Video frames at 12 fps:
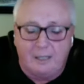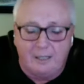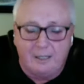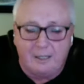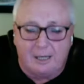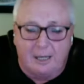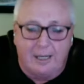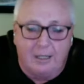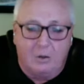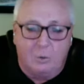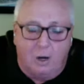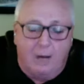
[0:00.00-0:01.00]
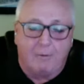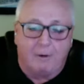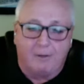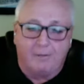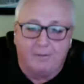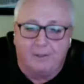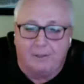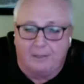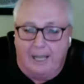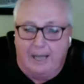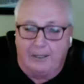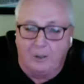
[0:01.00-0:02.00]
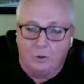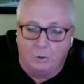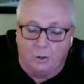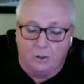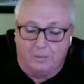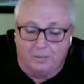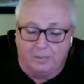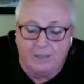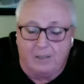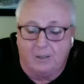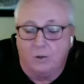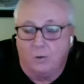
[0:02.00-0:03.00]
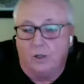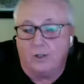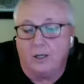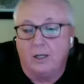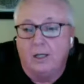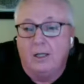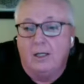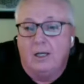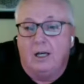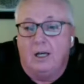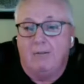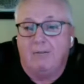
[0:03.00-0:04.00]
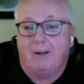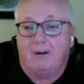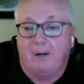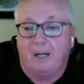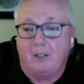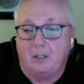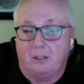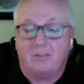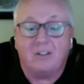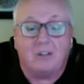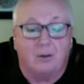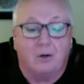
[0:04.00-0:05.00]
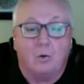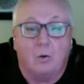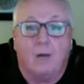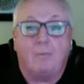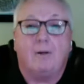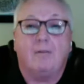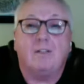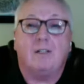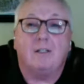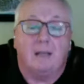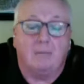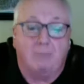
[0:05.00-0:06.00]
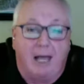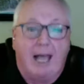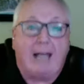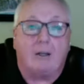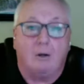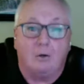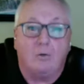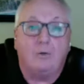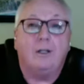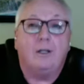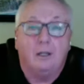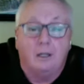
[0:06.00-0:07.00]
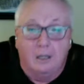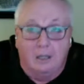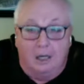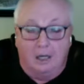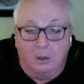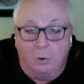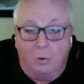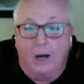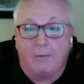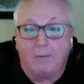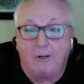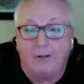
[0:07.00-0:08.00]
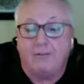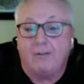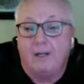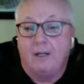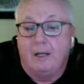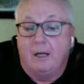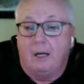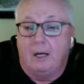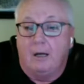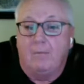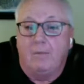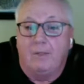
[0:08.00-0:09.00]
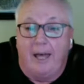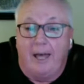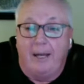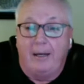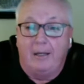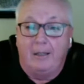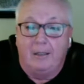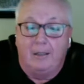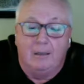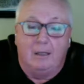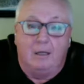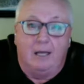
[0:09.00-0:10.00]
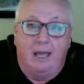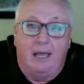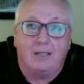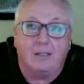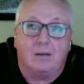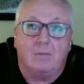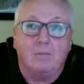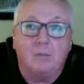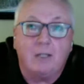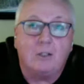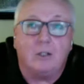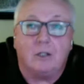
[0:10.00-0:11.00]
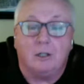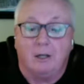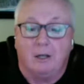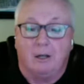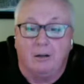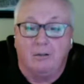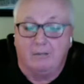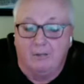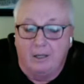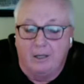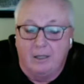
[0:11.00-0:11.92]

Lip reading: is a cooperative down in Georgia, based in Georgia, Federation of Southern Cooperatives. It's a Black-owned cooperative that has a mission of